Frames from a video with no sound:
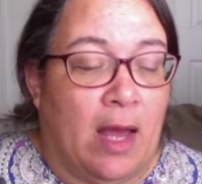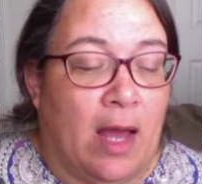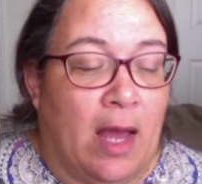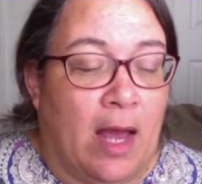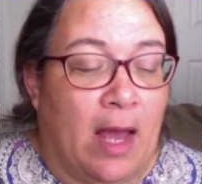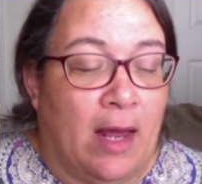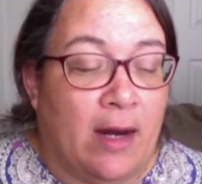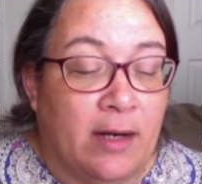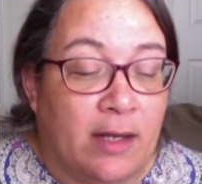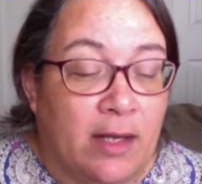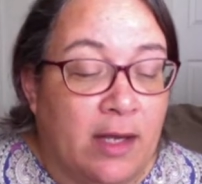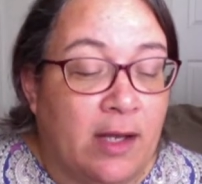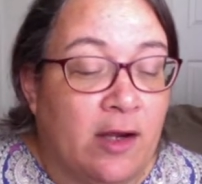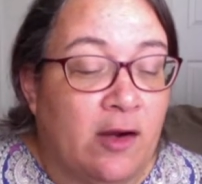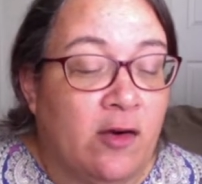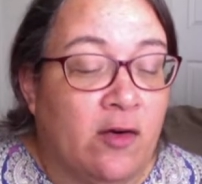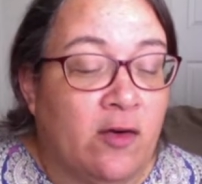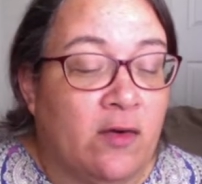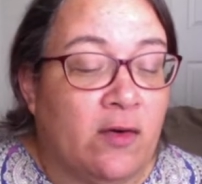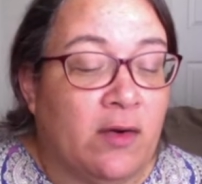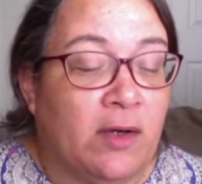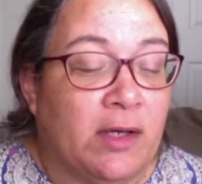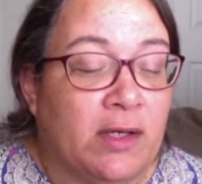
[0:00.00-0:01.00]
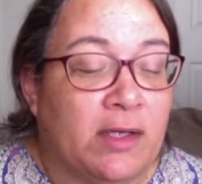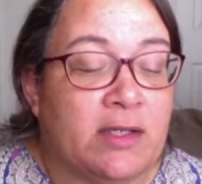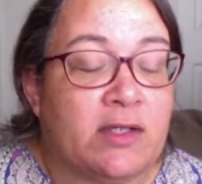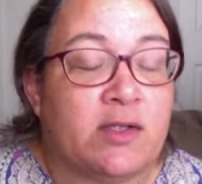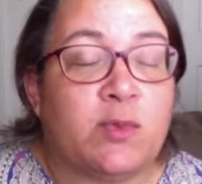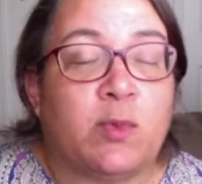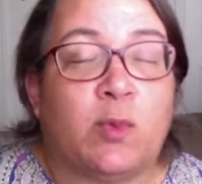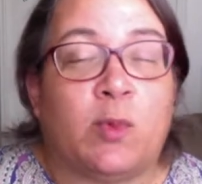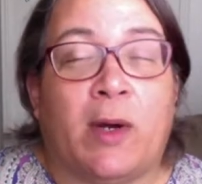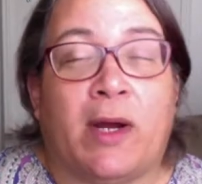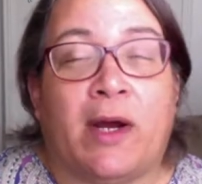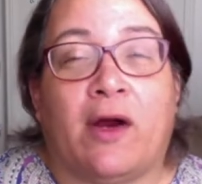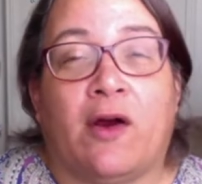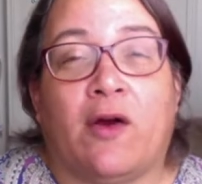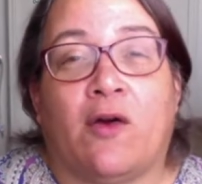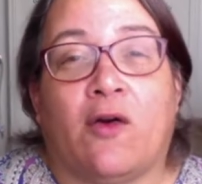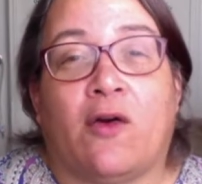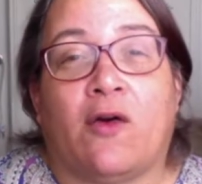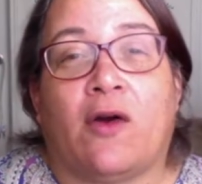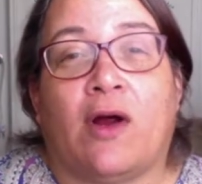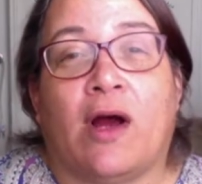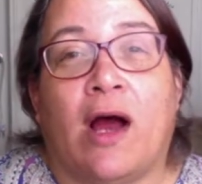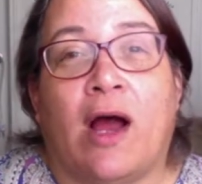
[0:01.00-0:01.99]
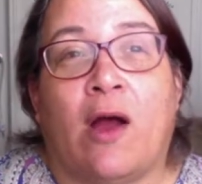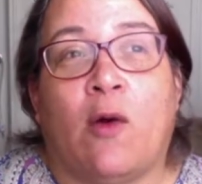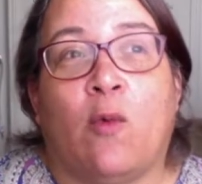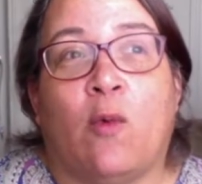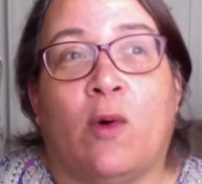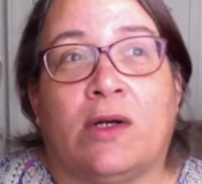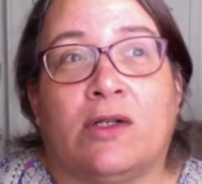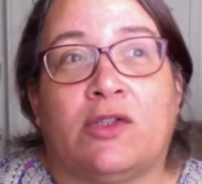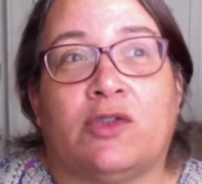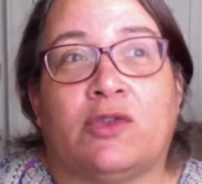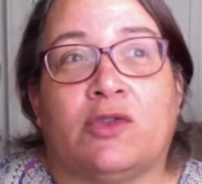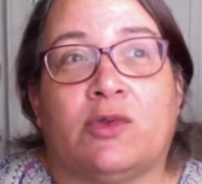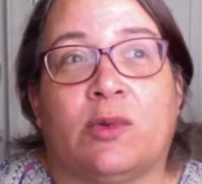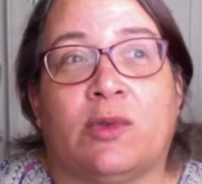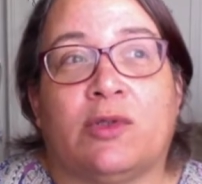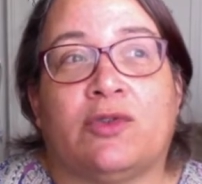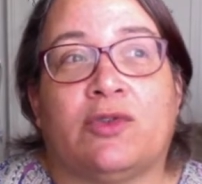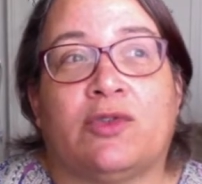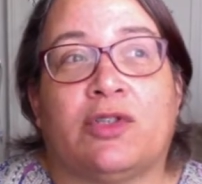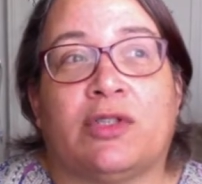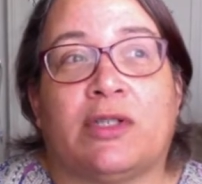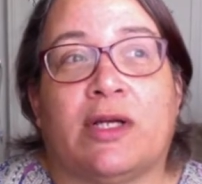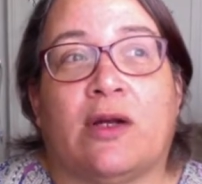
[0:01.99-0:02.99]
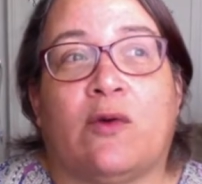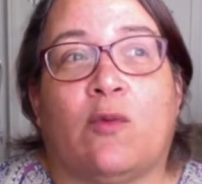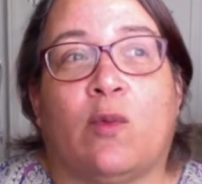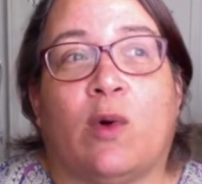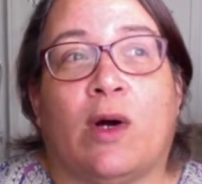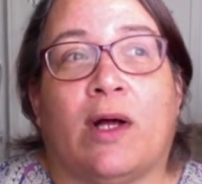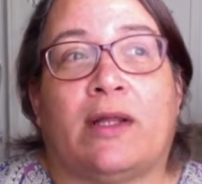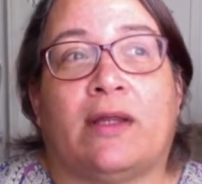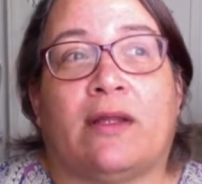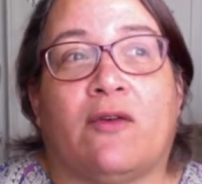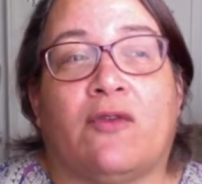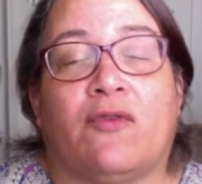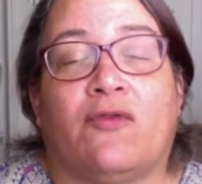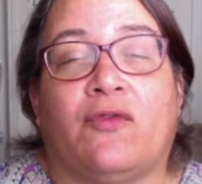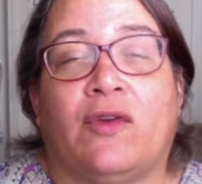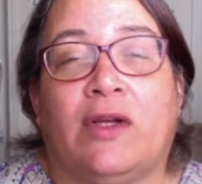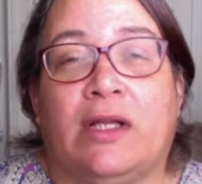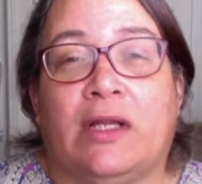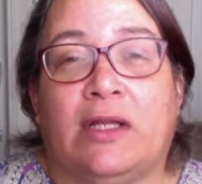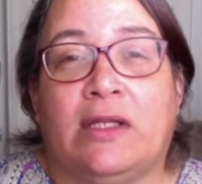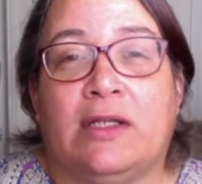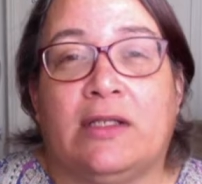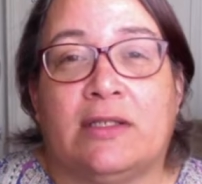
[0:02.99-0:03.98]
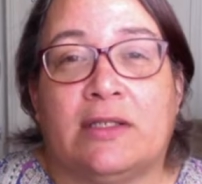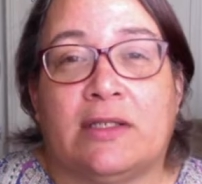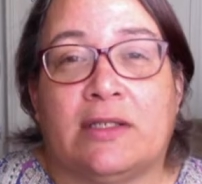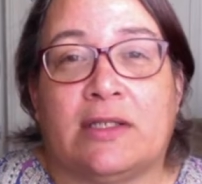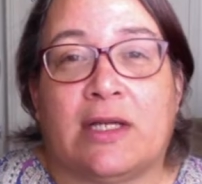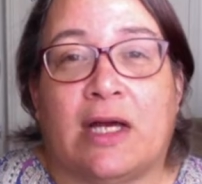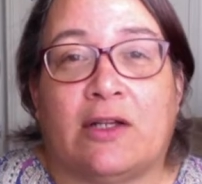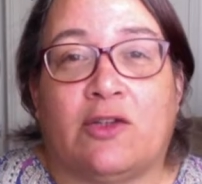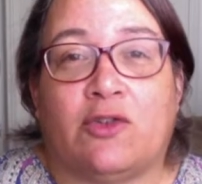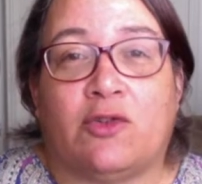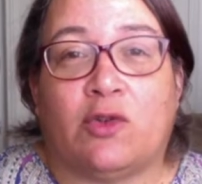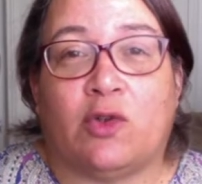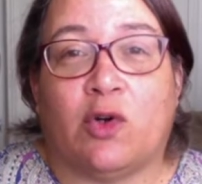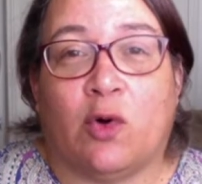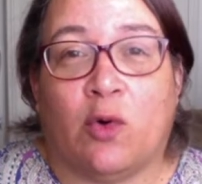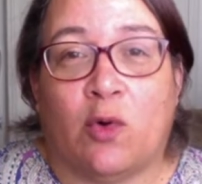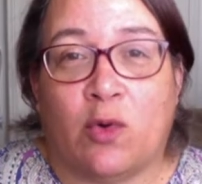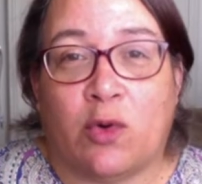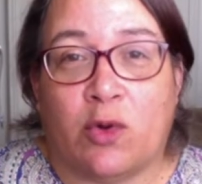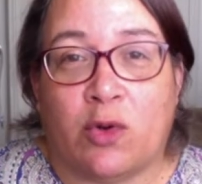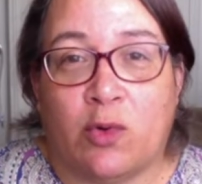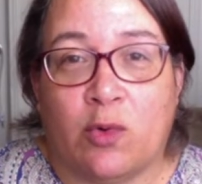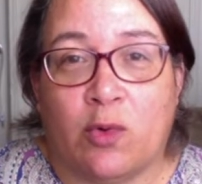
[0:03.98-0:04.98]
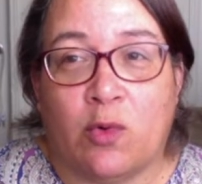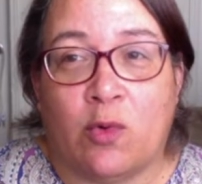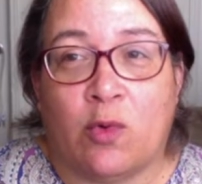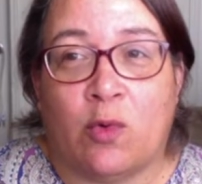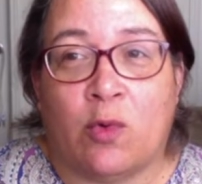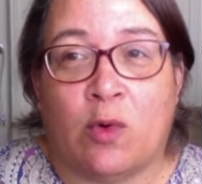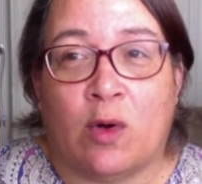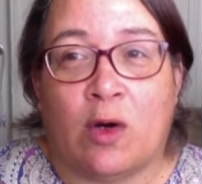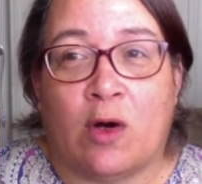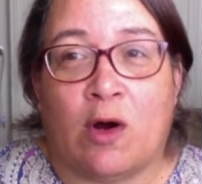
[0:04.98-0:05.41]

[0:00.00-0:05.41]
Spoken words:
And here is where I want you to understand what the feelings that you go through